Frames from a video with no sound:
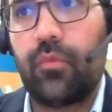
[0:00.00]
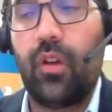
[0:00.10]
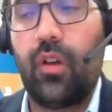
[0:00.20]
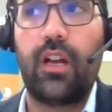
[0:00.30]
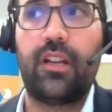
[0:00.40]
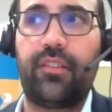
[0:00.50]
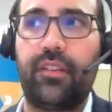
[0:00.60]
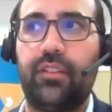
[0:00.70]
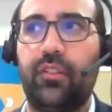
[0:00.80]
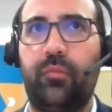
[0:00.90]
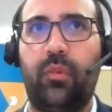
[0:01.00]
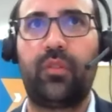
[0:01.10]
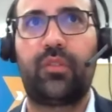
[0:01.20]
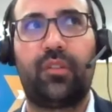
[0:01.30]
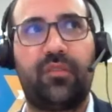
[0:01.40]
no, and I think those
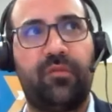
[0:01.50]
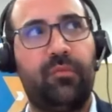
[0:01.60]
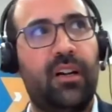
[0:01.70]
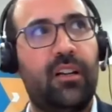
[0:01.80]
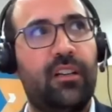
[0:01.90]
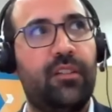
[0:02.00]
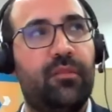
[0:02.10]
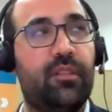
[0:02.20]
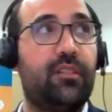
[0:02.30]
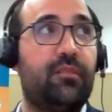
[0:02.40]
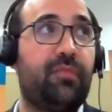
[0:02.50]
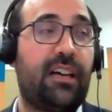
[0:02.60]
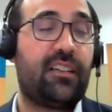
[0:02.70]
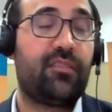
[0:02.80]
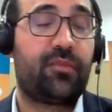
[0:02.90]
points are valid, eh,
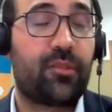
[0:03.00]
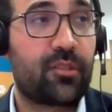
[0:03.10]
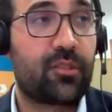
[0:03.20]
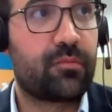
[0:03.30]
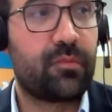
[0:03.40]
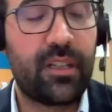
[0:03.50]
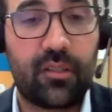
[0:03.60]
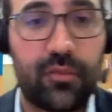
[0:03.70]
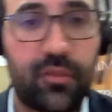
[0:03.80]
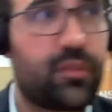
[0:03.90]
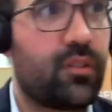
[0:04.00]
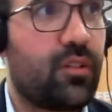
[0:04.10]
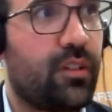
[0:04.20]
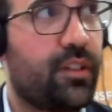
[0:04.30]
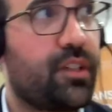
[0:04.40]
valid for many countries, not
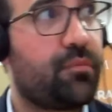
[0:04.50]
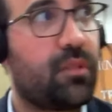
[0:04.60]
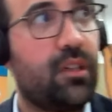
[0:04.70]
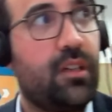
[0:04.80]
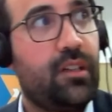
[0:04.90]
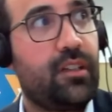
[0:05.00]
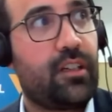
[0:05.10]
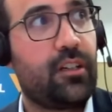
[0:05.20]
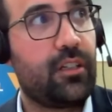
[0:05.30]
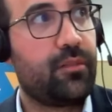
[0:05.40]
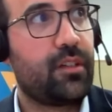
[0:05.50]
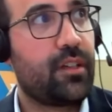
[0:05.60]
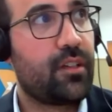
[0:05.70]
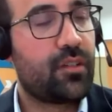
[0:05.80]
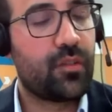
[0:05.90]
only Caribbean
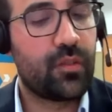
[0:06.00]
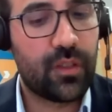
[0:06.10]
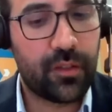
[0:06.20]
nations.